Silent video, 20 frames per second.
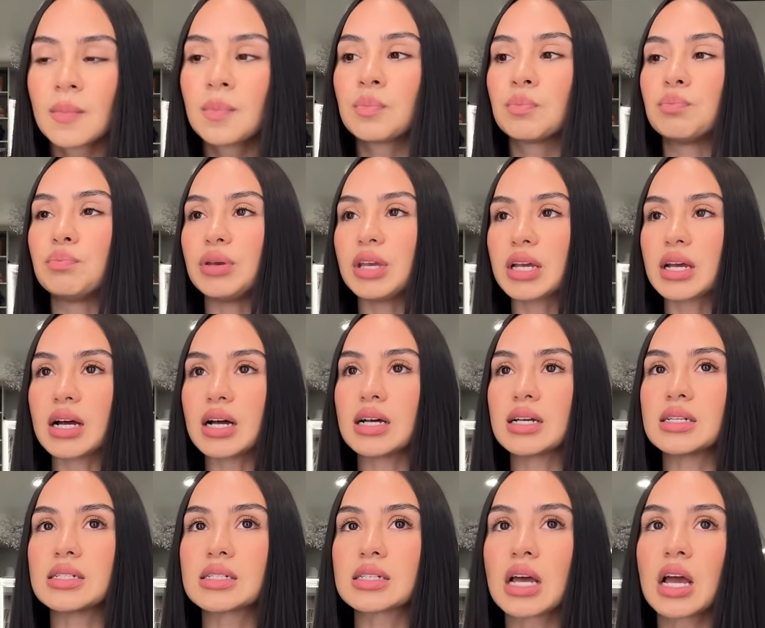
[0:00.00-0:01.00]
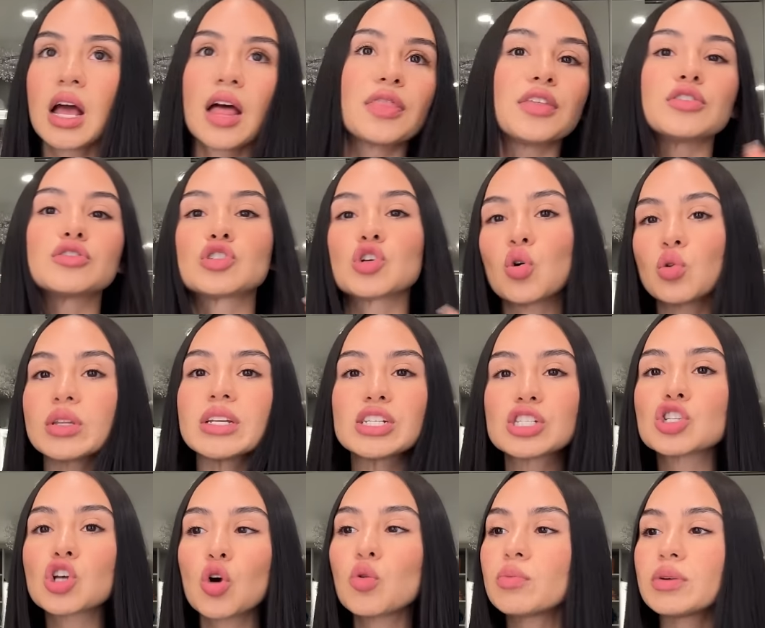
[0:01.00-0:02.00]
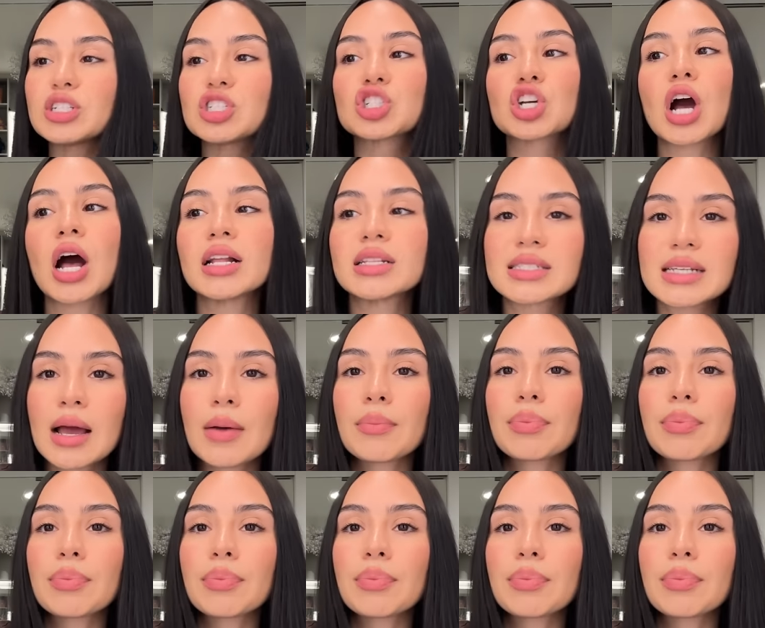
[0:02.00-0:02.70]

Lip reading: because There's only so much goddamn